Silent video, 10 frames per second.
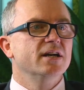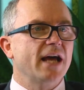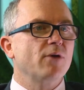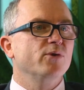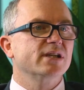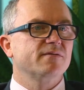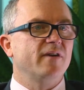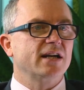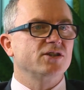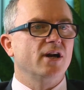that risk
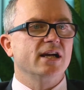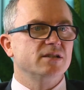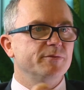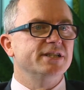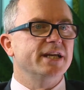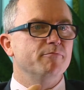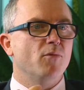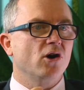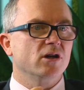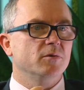factor has to be deemed
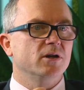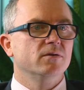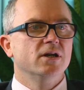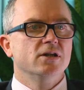modelable.